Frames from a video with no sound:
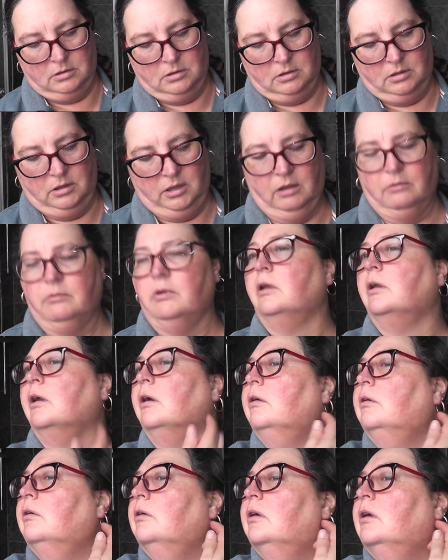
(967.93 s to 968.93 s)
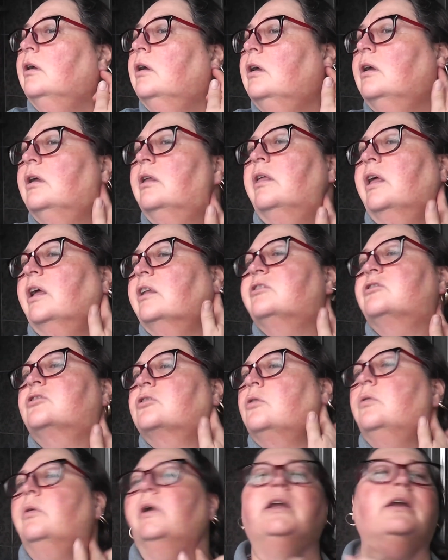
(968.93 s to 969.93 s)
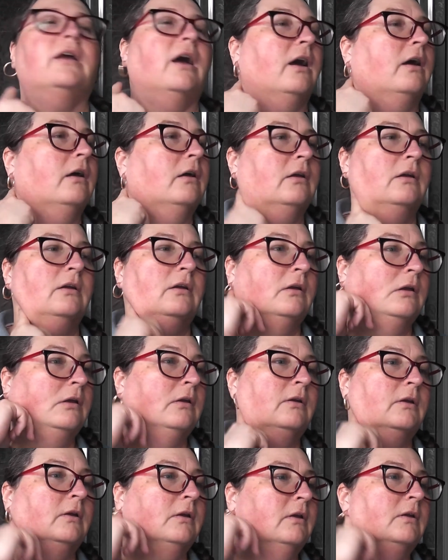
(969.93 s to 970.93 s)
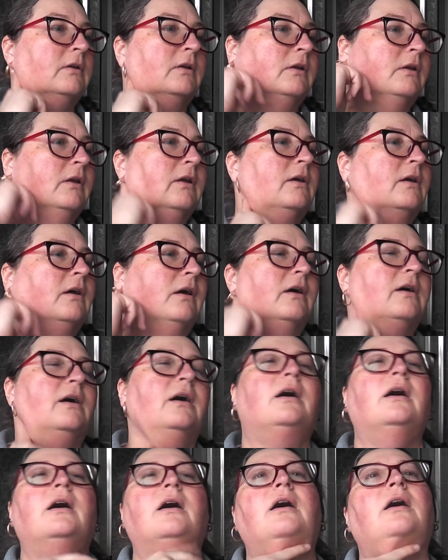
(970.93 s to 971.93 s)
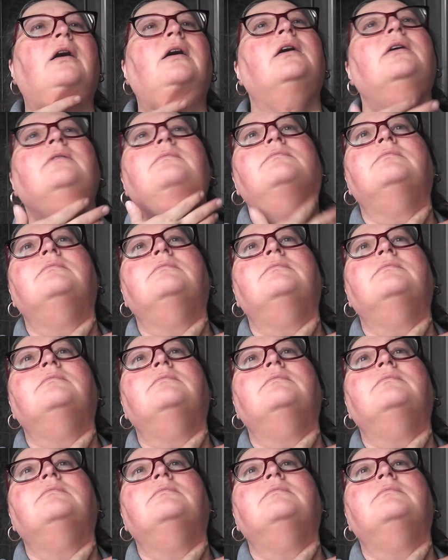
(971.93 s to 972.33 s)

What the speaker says: There we go. That's quicker. Oh,